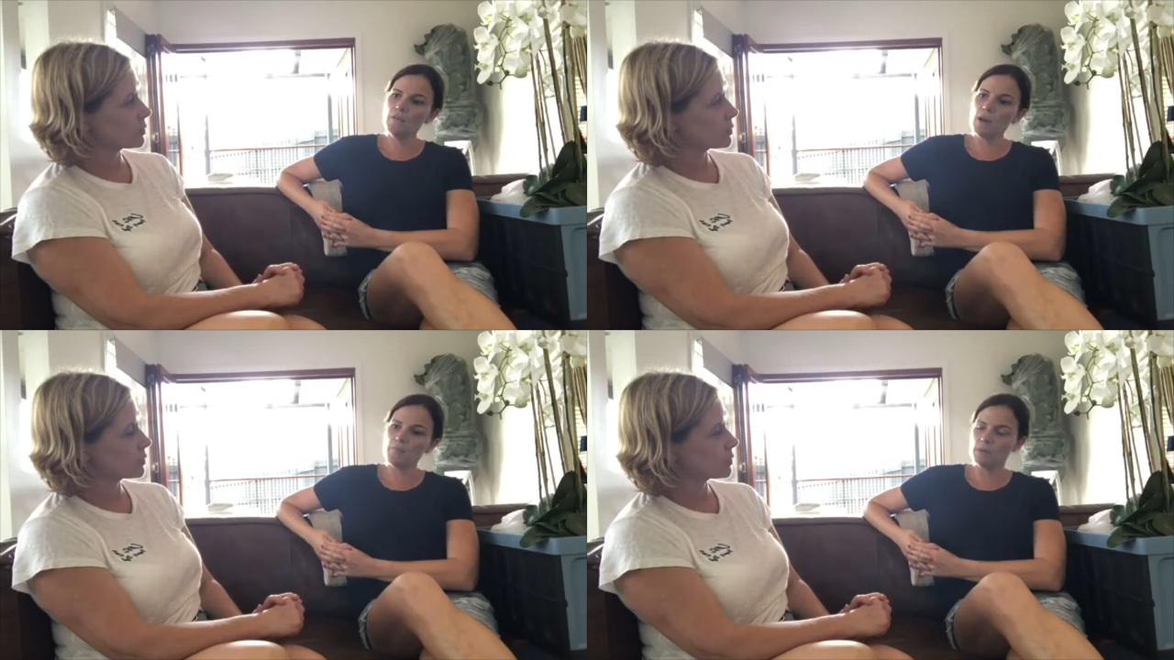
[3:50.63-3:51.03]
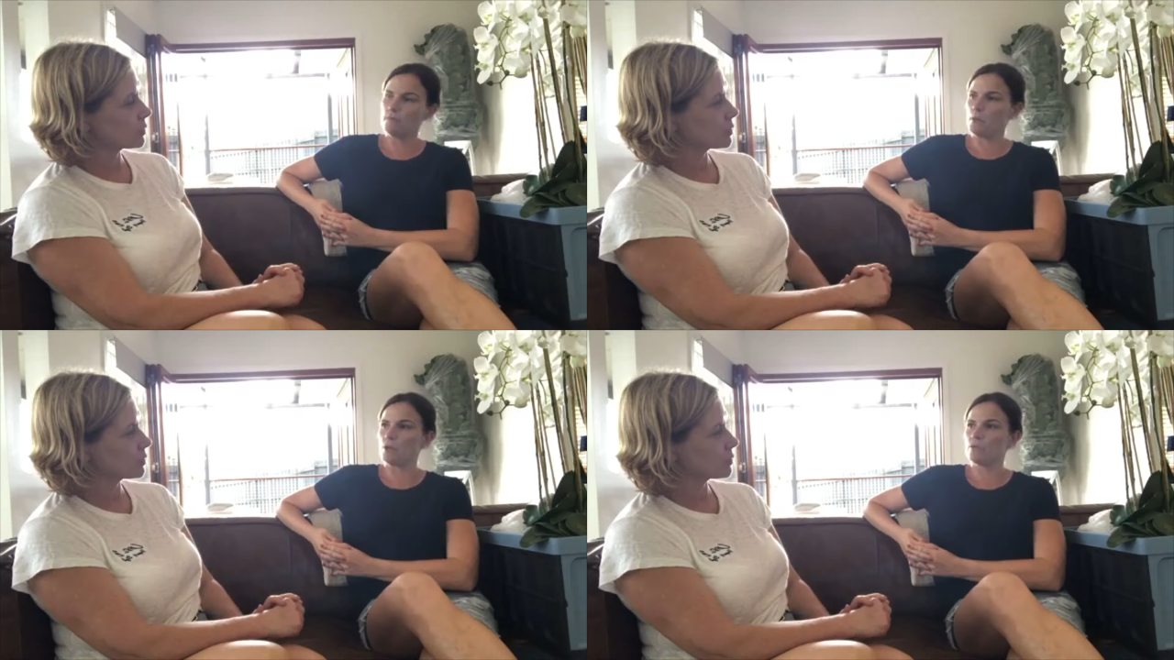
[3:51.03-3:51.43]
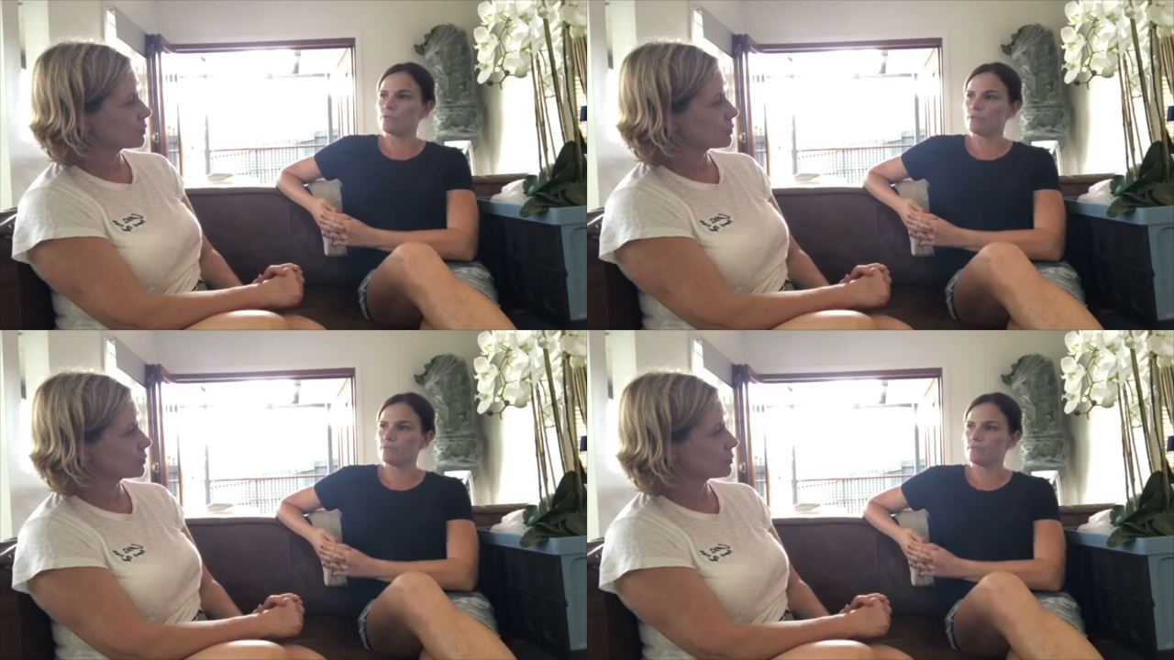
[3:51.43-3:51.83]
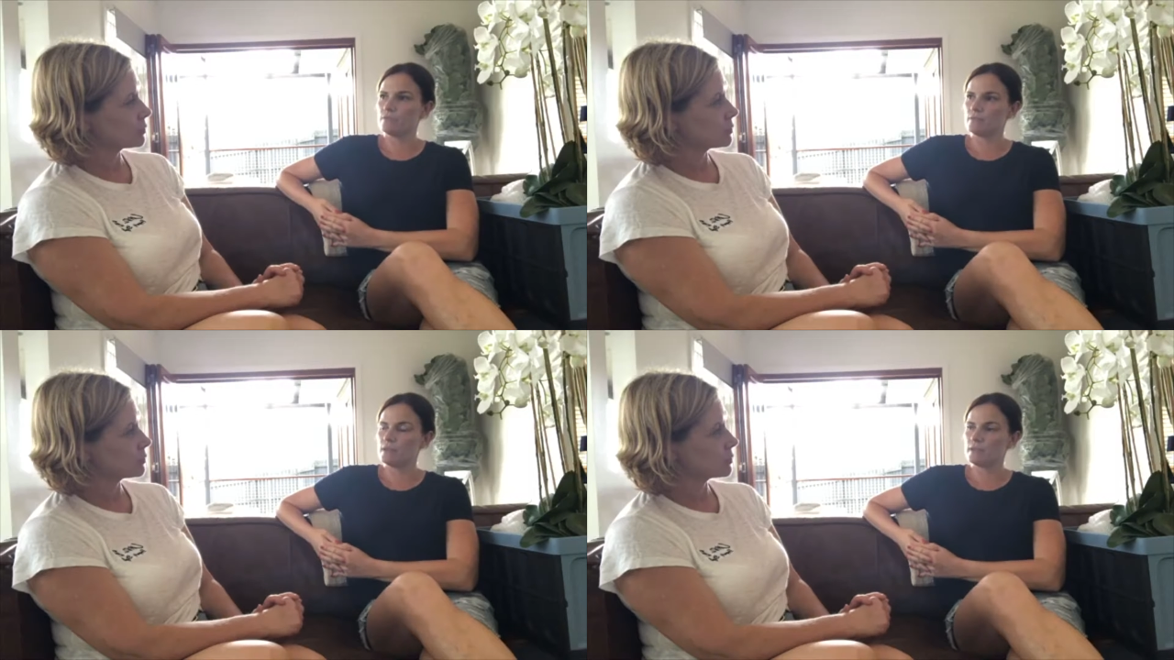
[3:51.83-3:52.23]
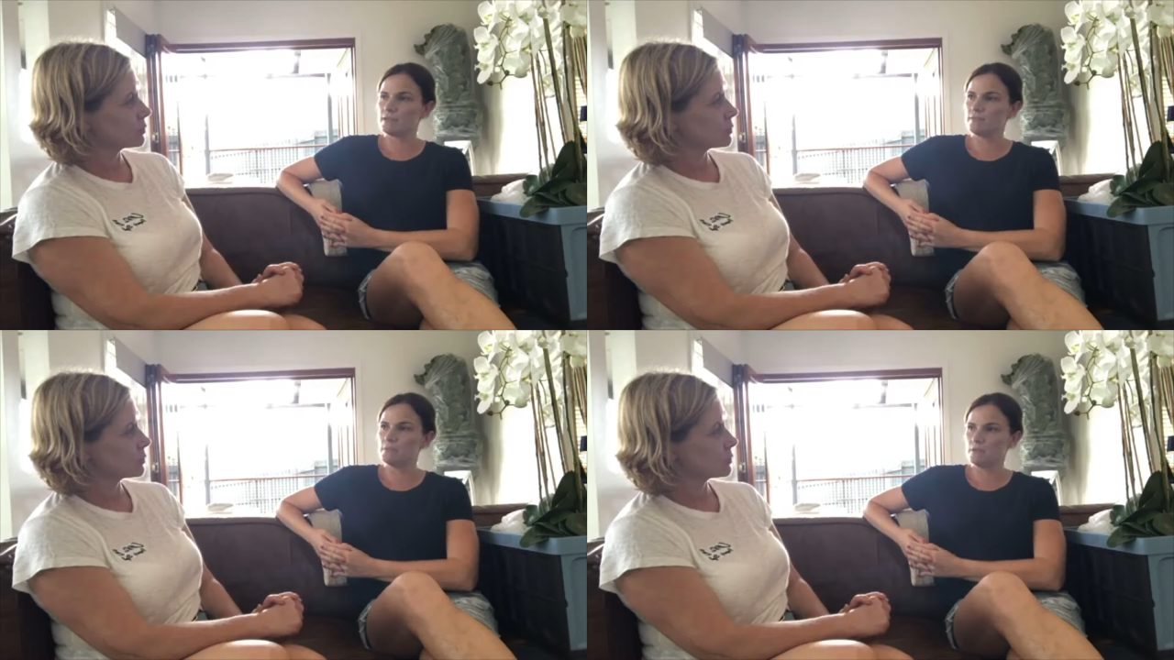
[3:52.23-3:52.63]
Speaker 1: Uh, a bit of both.
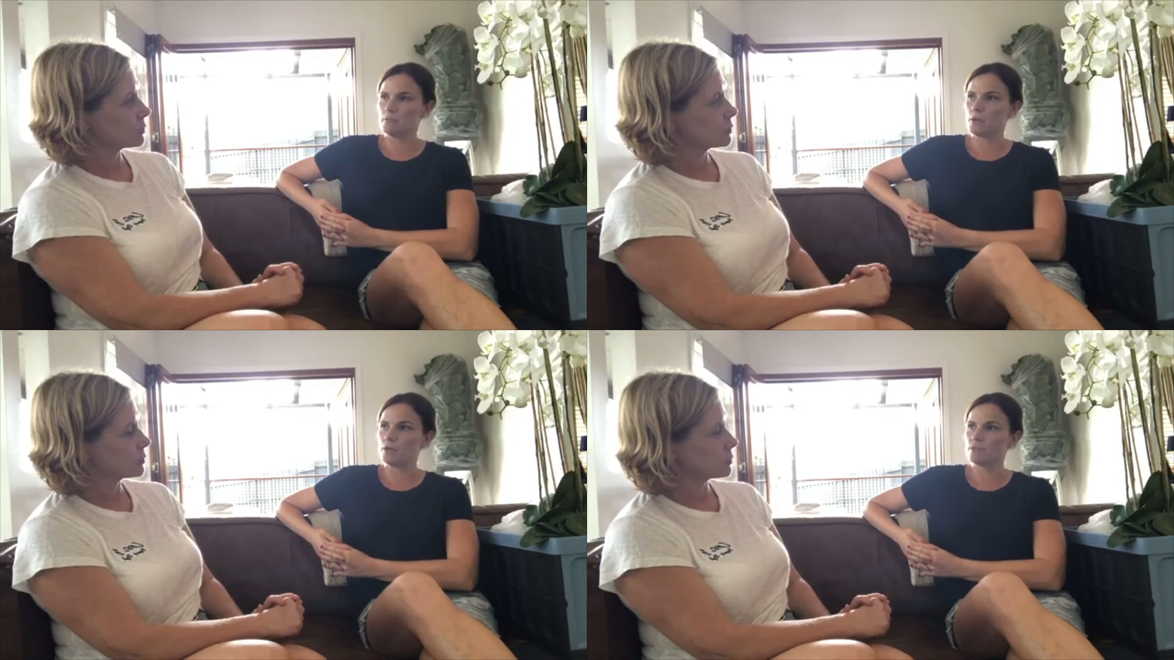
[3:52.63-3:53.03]
A bit of both.